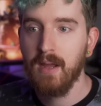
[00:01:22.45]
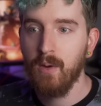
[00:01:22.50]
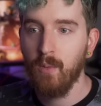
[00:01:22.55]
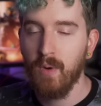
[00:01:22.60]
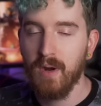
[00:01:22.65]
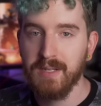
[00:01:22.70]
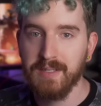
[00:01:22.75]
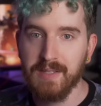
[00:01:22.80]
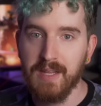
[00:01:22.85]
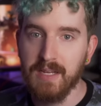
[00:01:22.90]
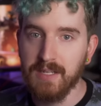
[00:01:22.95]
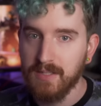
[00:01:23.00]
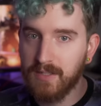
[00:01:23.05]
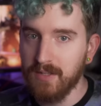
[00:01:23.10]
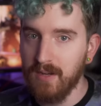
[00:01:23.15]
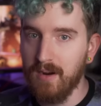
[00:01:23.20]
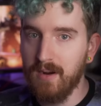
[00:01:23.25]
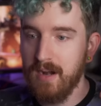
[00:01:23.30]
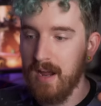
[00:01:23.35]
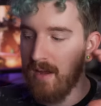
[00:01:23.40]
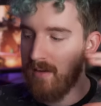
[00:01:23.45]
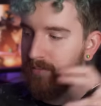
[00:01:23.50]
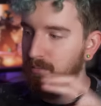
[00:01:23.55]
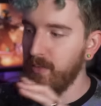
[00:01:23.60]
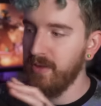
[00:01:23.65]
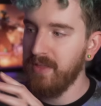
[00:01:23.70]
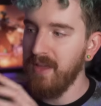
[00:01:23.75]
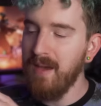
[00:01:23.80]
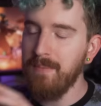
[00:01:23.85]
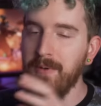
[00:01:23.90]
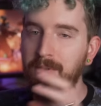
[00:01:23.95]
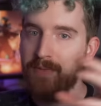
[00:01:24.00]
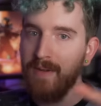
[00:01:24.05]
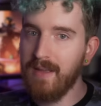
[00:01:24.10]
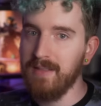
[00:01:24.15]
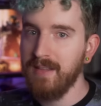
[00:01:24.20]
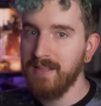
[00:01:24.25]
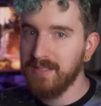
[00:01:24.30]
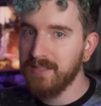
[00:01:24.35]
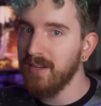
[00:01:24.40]
Whereas they start out with
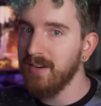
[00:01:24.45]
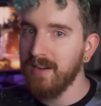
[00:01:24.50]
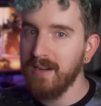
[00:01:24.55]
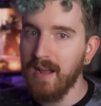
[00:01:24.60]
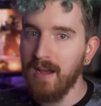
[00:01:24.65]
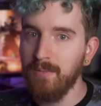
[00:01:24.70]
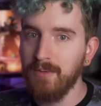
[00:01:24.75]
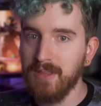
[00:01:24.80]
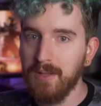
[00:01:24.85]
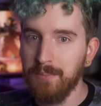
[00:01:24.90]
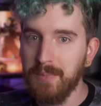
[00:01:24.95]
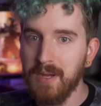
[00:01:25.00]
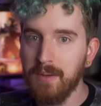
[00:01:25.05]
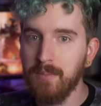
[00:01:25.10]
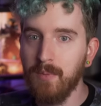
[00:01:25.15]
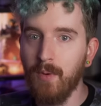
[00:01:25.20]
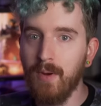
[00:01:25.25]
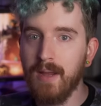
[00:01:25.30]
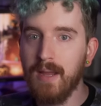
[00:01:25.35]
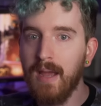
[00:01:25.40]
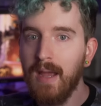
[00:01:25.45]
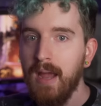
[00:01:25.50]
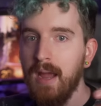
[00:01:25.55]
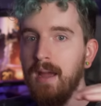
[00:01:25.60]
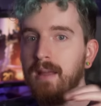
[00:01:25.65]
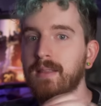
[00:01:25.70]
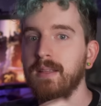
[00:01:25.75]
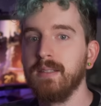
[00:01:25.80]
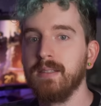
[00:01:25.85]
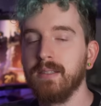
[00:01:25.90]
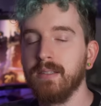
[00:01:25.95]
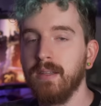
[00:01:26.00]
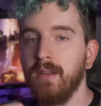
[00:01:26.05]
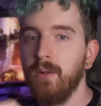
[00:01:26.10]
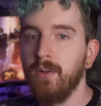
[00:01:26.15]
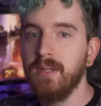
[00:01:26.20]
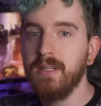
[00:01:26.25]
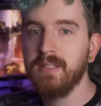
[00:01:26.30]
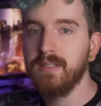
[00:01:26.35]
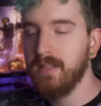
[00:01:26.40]
Epiphan, they started out with the big boy and then
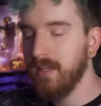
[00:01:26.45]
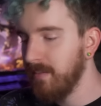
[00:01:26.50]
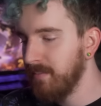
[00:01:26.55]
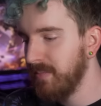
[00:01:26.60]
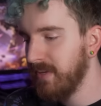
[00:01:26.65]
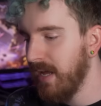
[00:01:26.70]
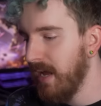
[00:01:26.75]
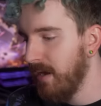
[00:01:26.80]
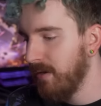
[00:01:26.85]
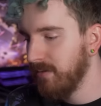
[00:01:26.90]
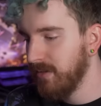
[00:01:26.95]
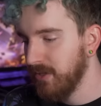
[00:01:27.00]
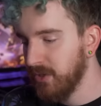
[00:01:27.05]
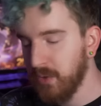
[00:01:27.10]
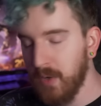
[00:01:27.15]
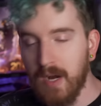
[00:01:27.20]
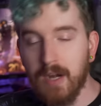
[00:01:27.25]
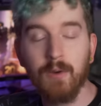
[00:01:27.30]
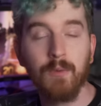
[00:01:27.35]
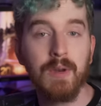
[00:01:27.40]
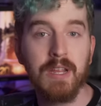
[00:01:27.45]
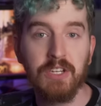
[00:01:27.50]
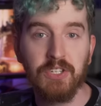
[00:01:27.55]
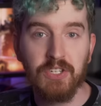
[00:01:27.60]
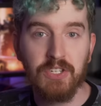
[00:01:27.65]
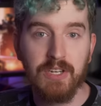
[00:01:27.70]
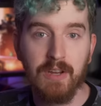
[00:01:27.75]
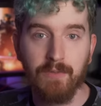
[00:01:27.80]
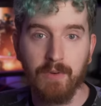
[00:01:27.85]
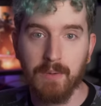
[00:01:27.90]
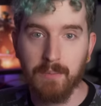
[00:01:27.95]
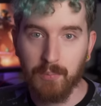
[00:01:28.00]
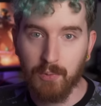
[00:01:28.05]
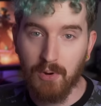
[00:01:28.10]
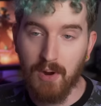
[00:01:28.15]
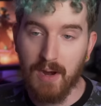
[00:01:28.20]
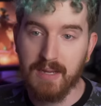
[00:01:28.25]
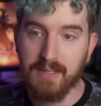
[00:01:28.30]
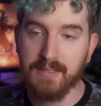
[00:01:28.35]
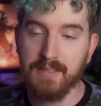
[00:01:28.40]
slowly slimmed down to try to reach different
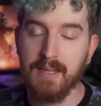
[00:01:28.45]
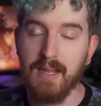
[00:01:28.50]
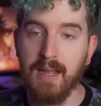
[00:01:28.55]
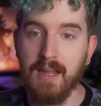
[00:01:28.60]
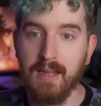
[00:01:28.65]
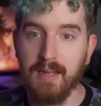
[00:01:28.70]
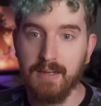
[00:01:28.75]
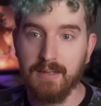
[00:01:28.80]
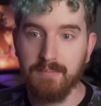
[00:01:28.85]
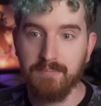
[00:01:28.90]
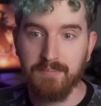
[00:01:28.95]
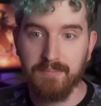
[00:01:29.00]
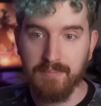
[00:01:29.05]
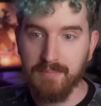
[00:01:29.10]
price and